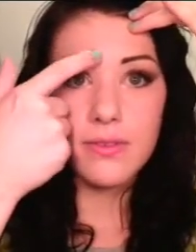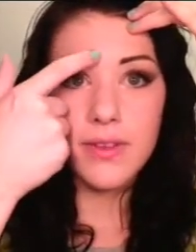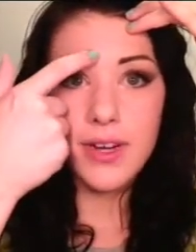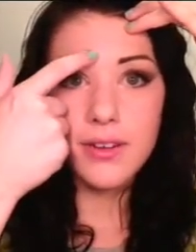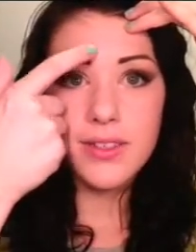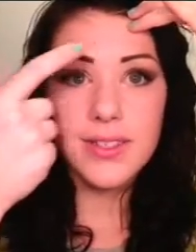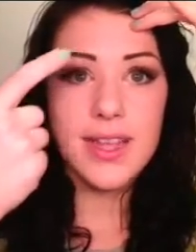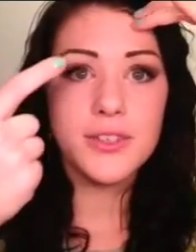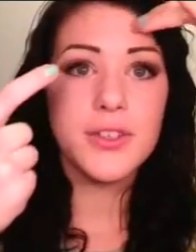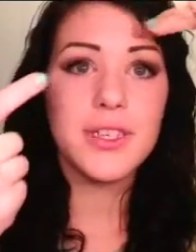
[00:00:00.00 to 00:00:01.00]
freckles
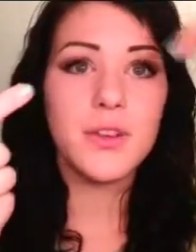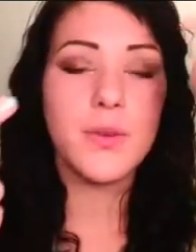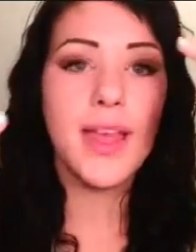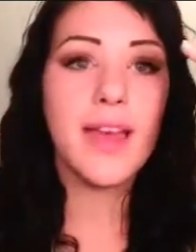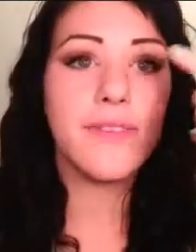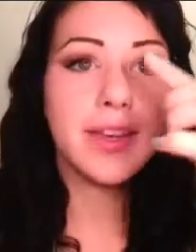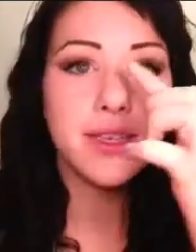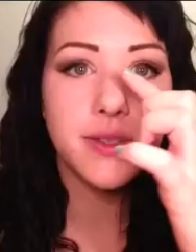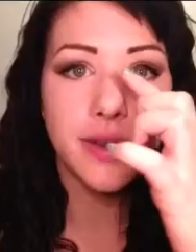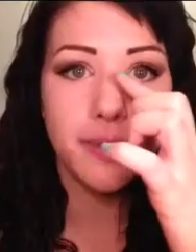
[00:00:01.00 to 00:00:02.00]
naturally don't have any
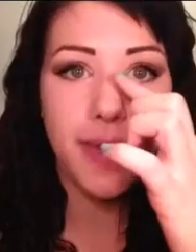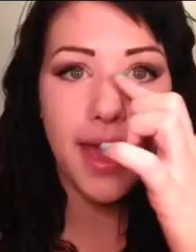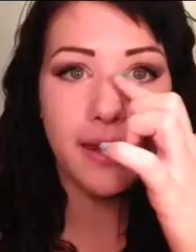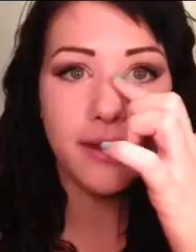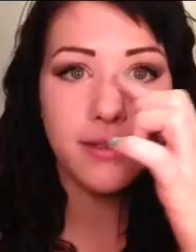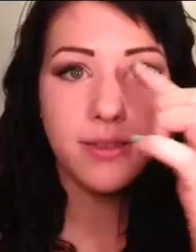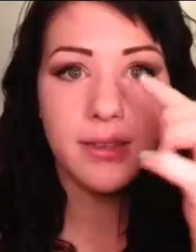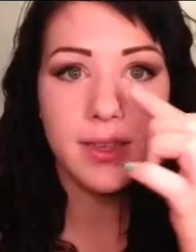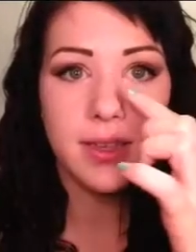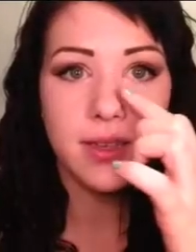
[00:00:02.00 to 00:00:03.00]
sort of pattern.
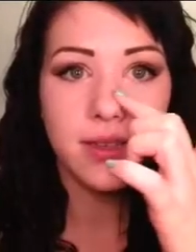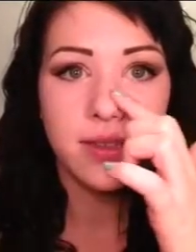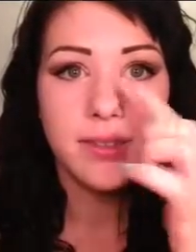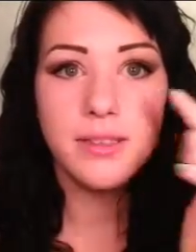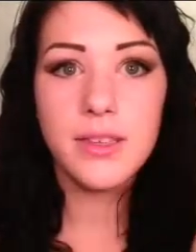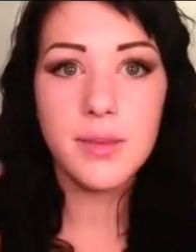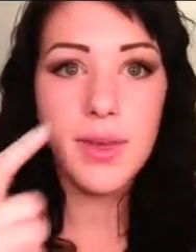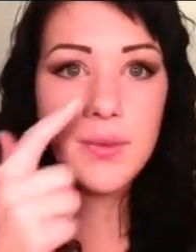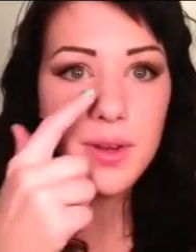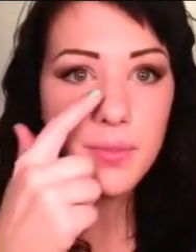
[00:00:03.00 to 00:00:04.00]
So you
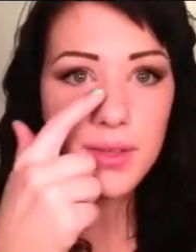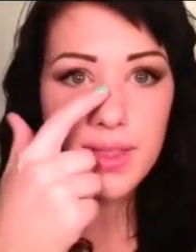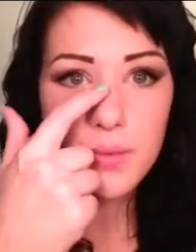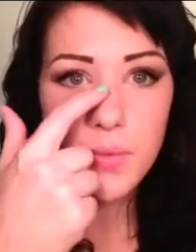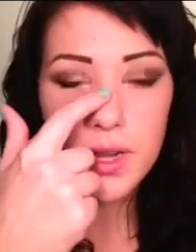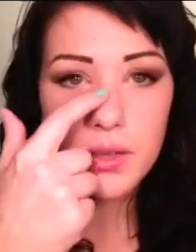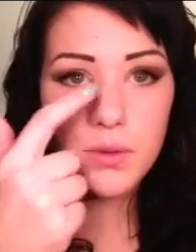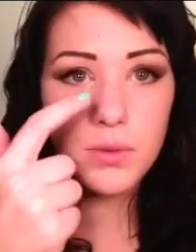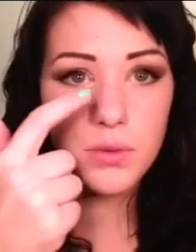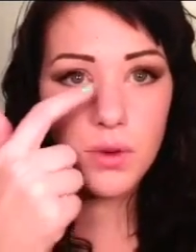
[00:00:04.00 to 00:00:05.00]
might want to put them where
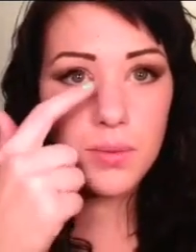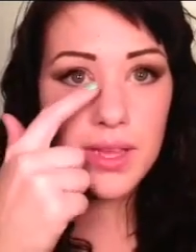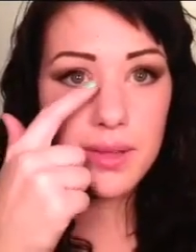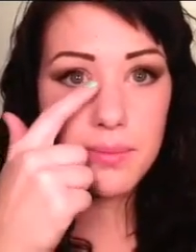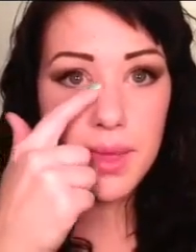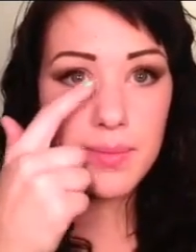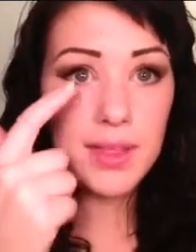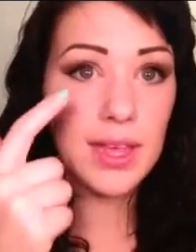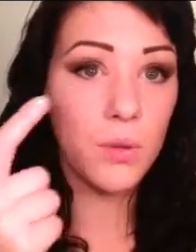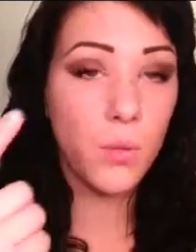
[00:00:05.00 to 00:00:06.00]
you normally maybe
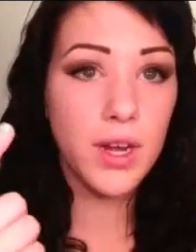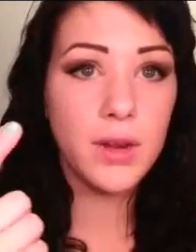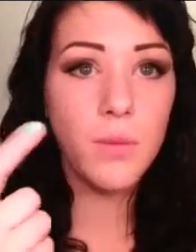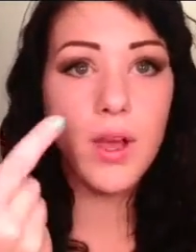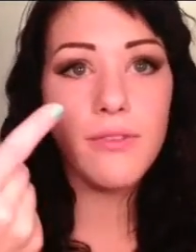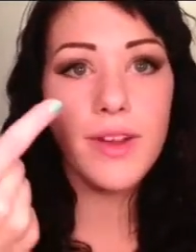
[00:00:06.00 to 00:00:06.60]
like wouldn't want